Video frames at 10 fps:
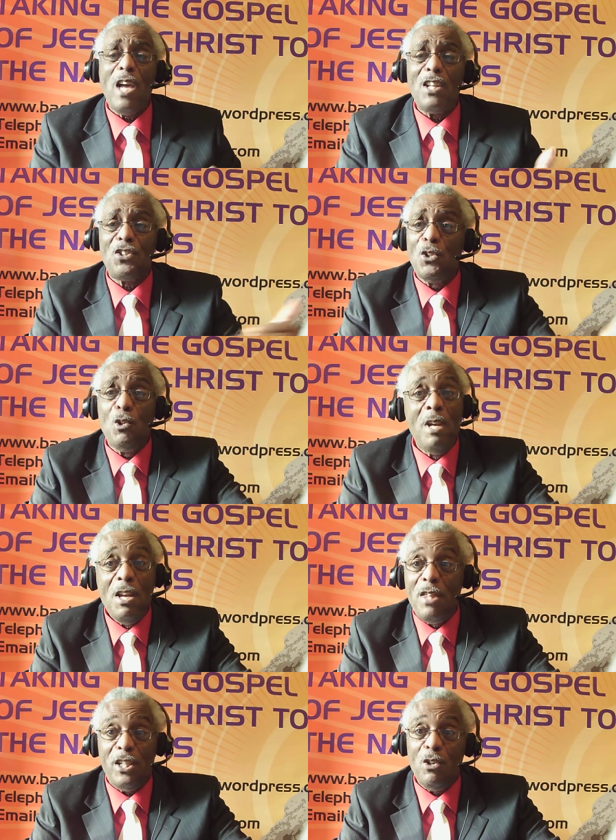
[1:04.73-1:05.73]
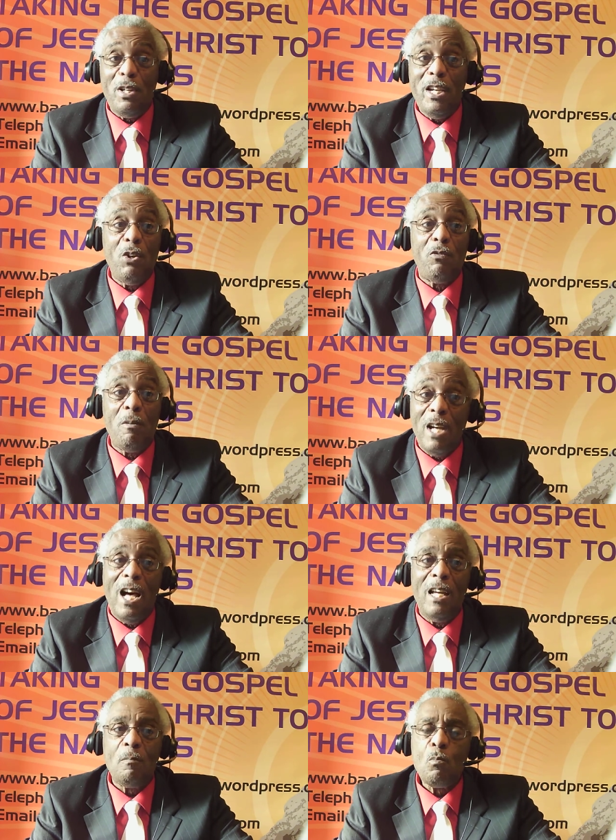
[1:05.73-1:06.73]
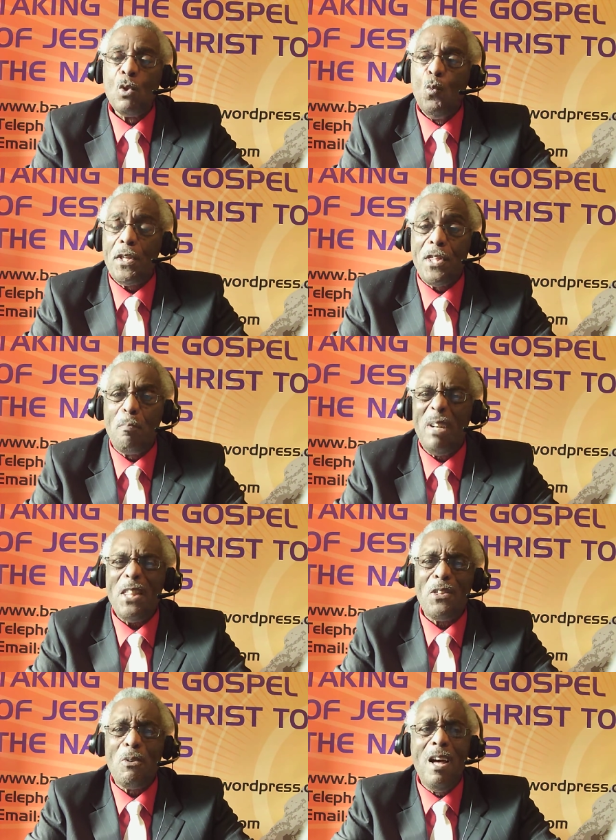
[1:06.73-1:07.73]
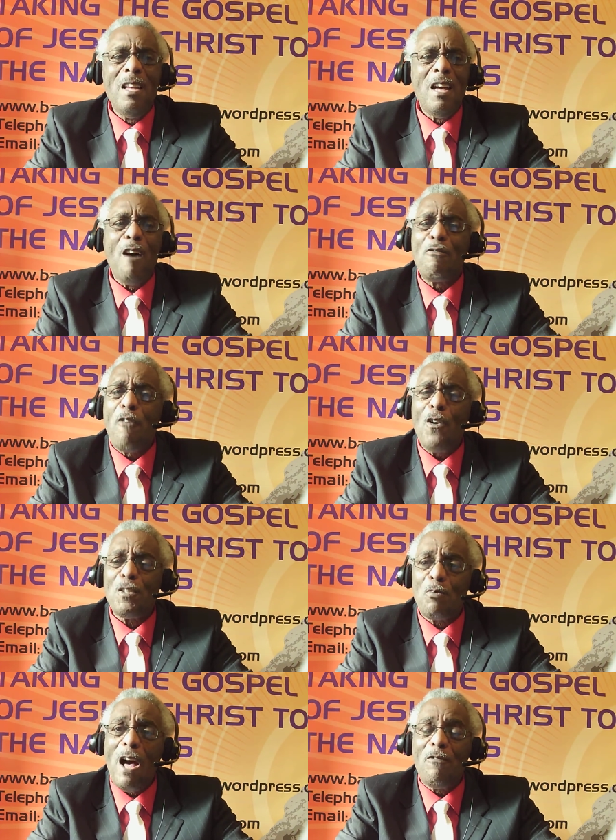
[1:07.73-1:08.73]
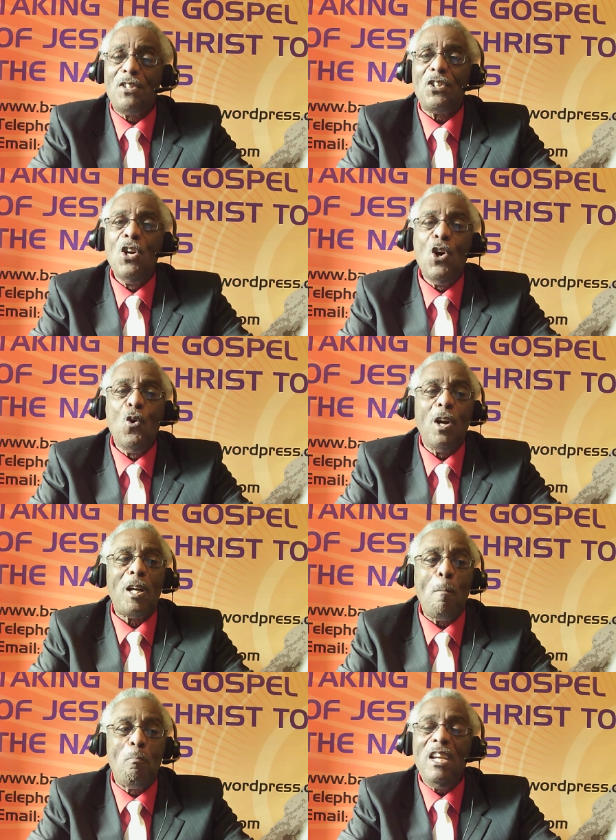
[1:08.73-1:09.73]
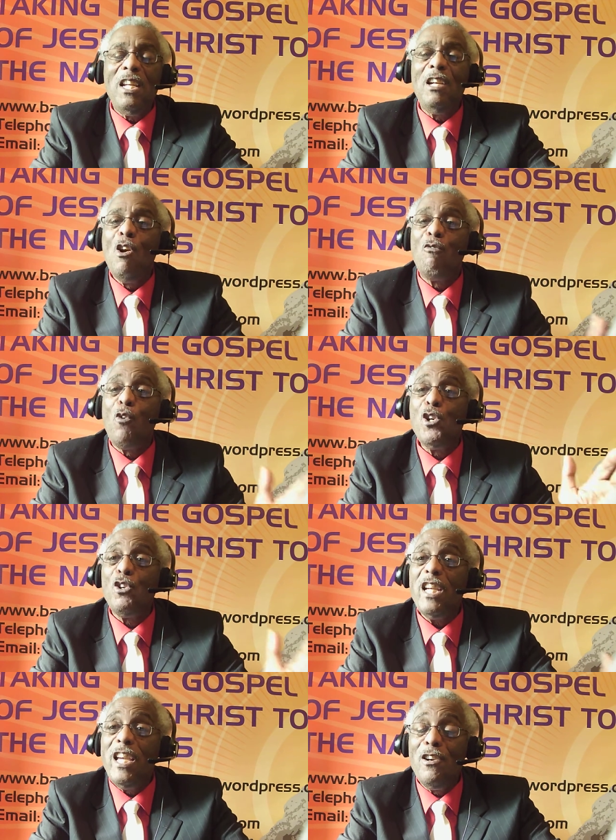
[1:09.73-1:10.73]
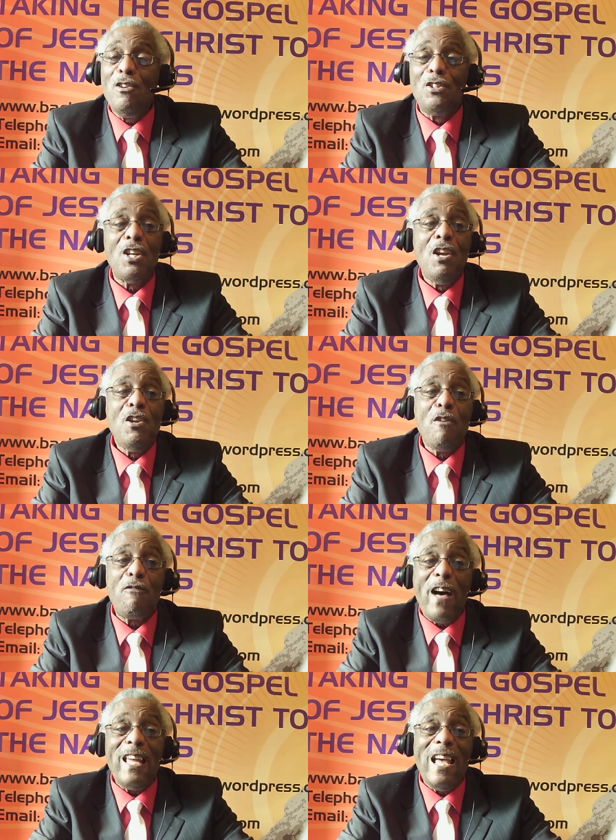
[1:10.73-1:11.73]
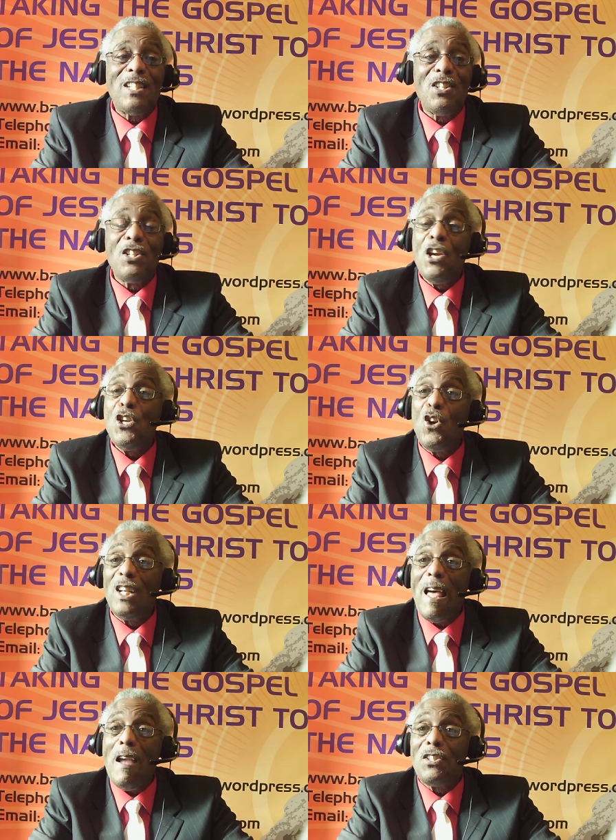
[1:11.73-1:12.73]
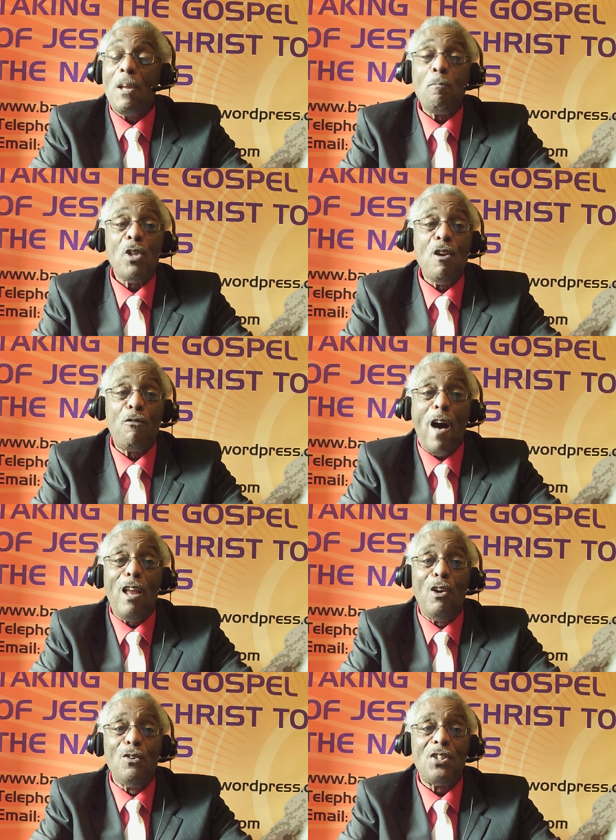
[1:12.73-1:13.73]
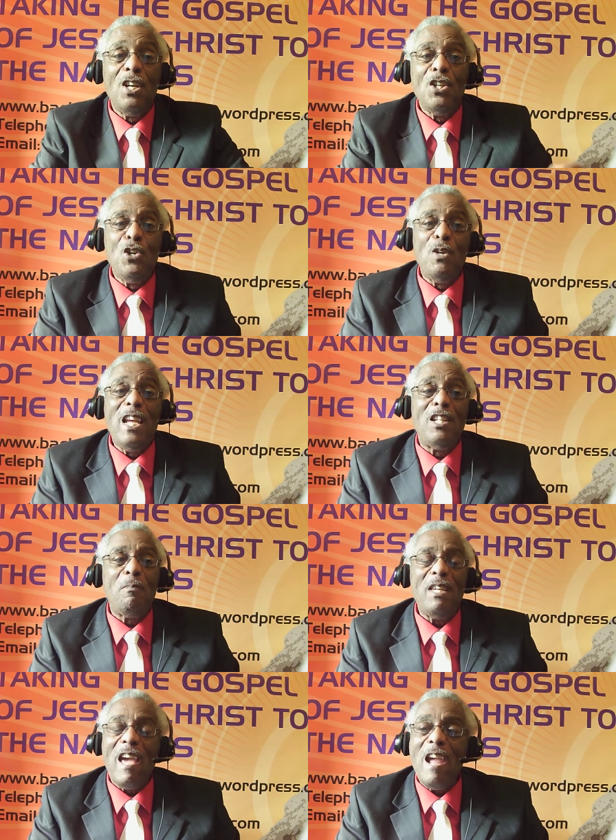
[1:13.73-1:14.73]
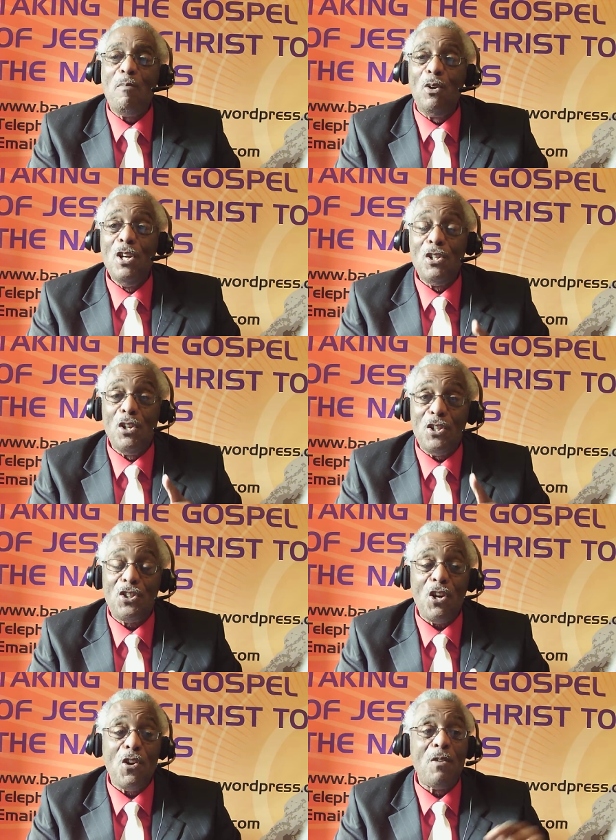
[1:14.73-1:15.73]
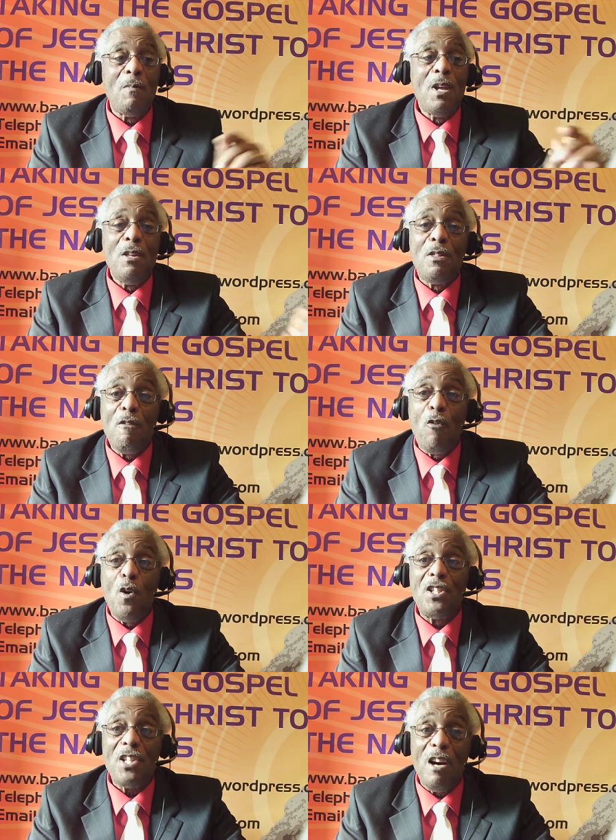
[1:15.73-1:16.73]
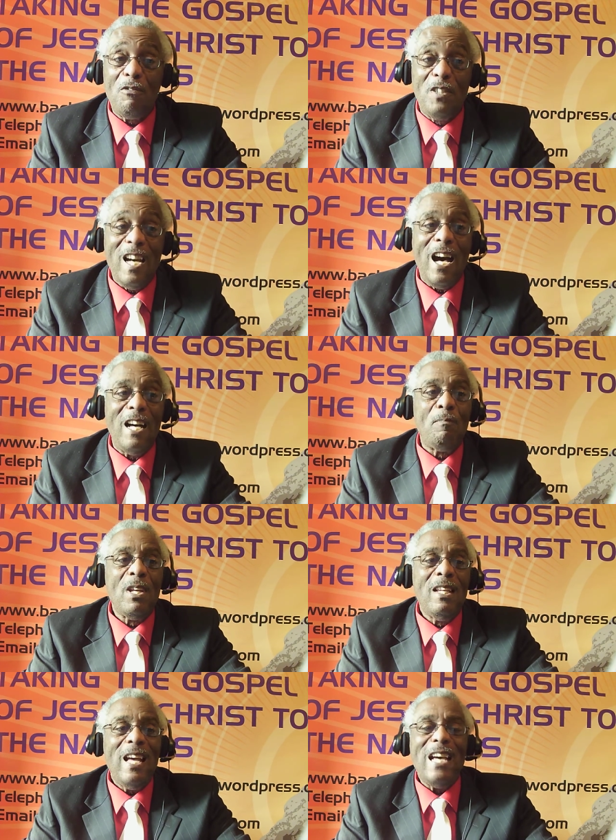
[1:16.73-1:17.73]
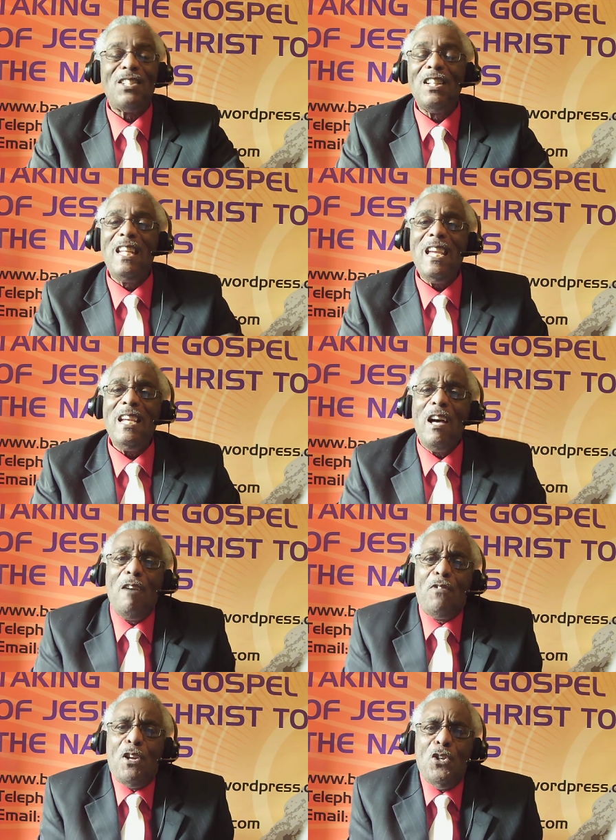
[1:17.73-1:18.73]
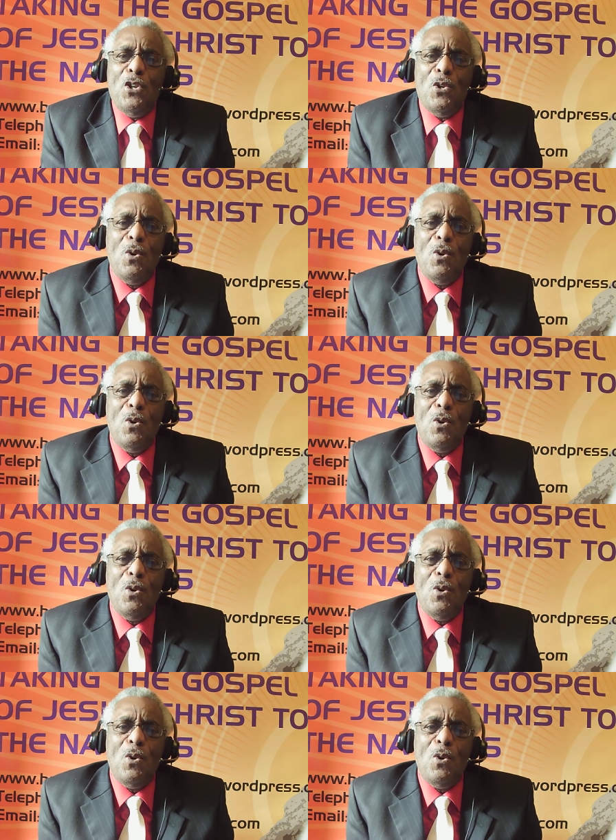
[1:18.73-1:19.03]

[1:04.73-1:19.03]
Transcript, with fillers: eternal future depends on the voices they are hearing. Your friends, relatives, and associates' eternal lives, as well as their present lives, depend on hearing from God.